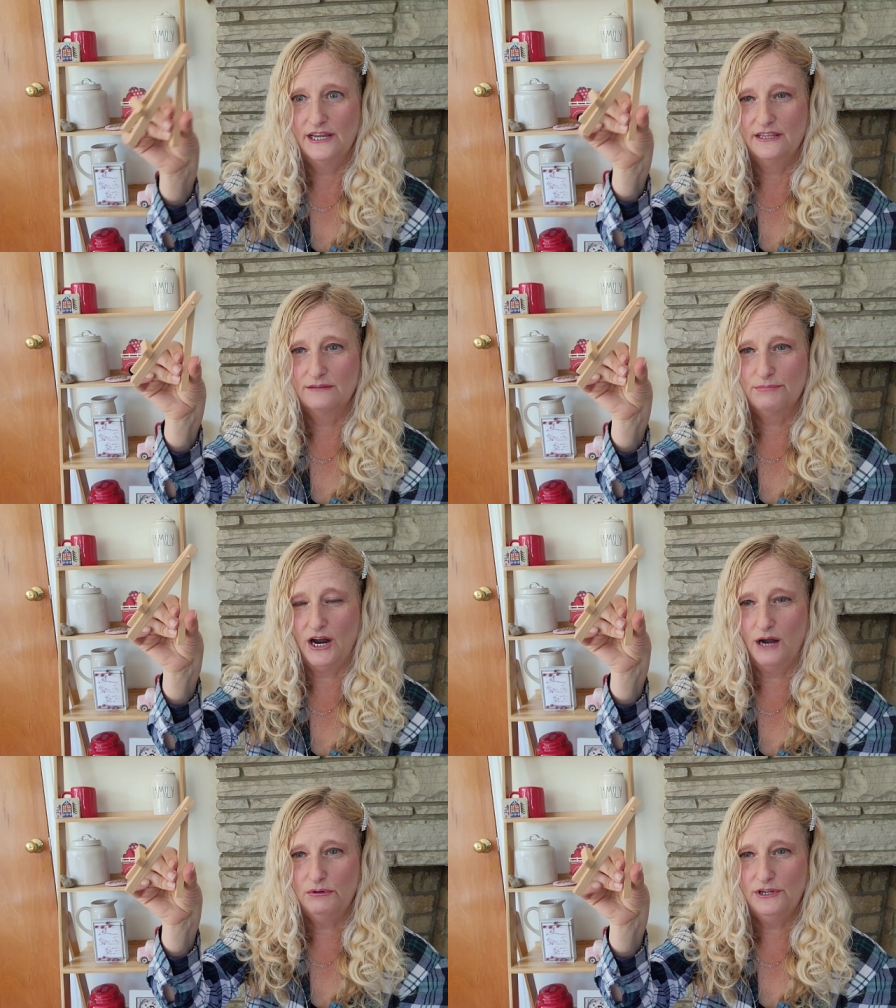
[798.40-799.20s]
in
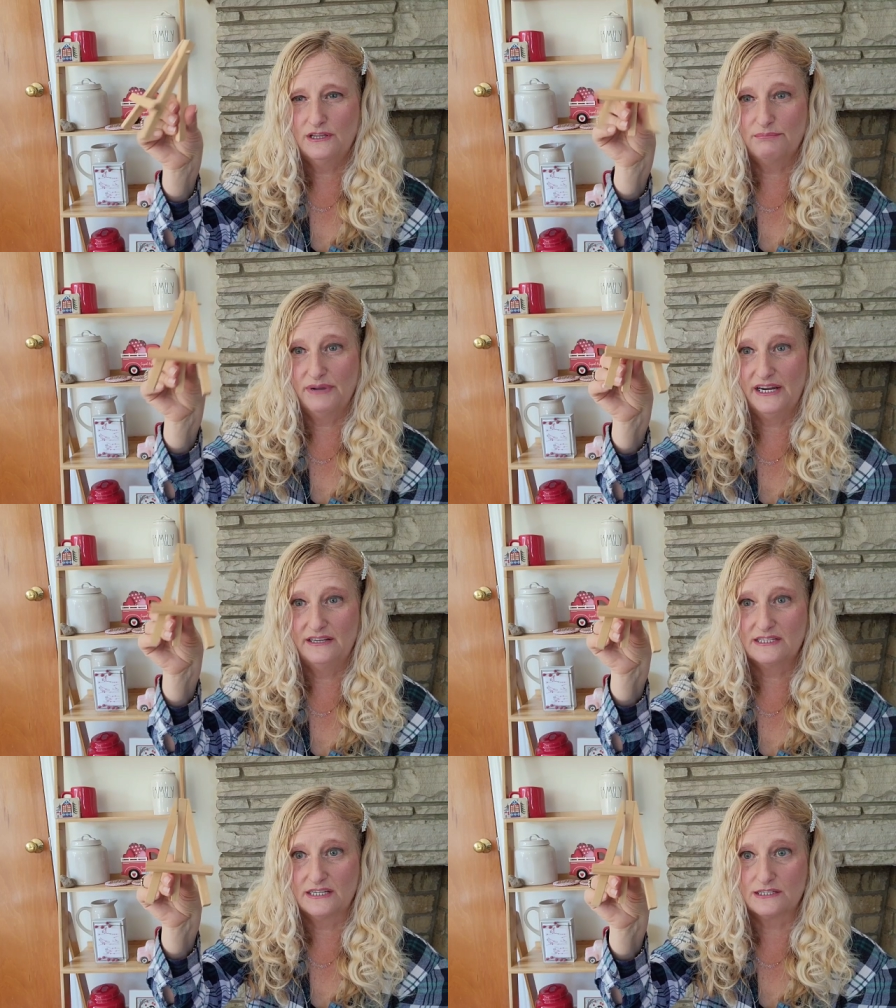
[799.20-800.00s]
probably the
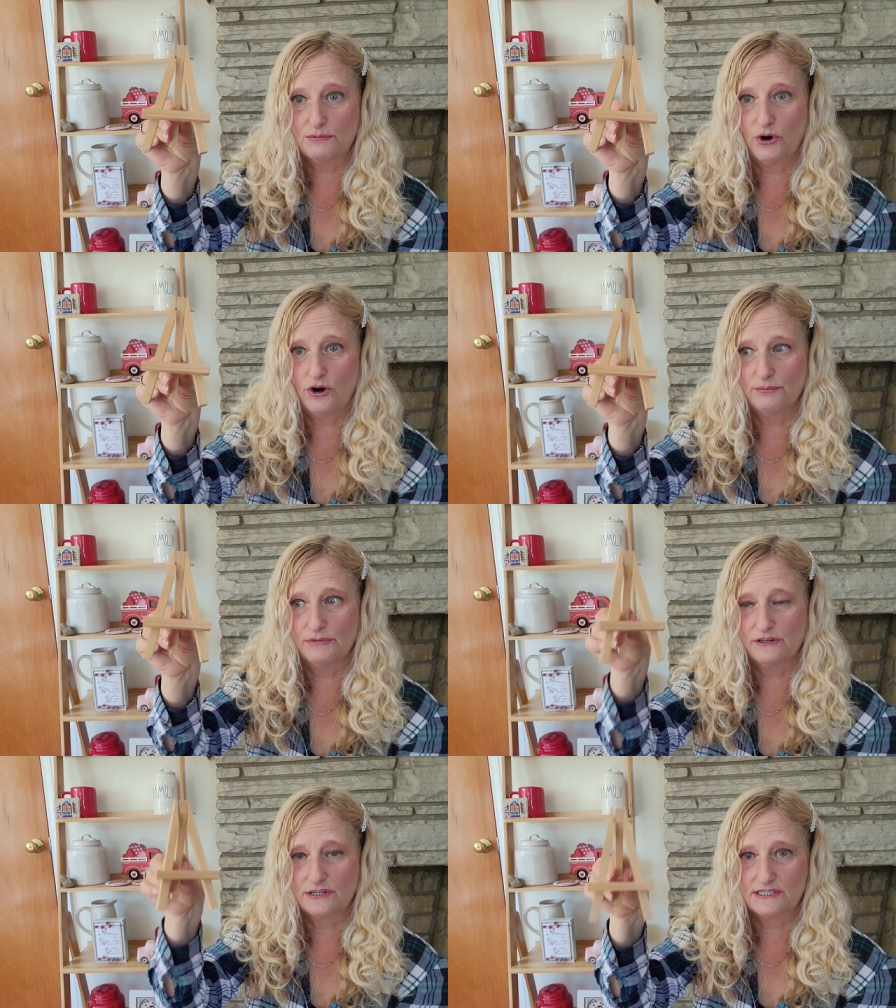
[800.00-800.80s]
painting
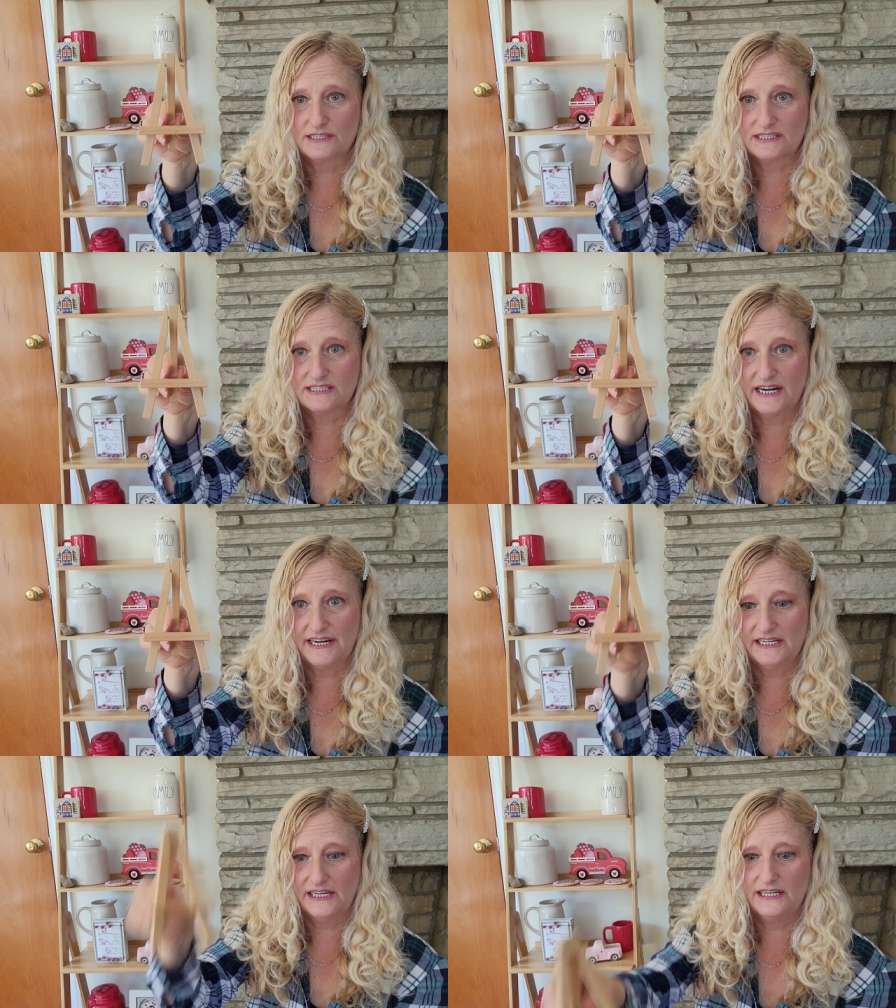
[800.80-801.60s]
department, because it's a
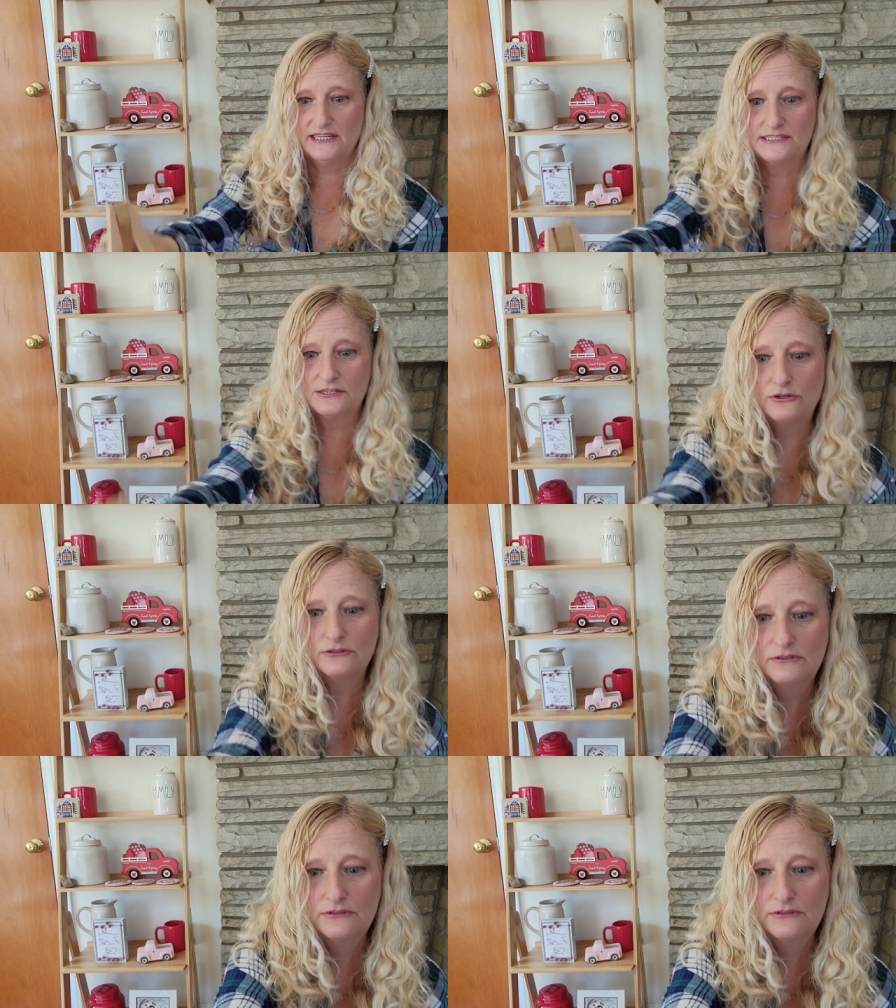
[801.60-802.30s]
tiny easel.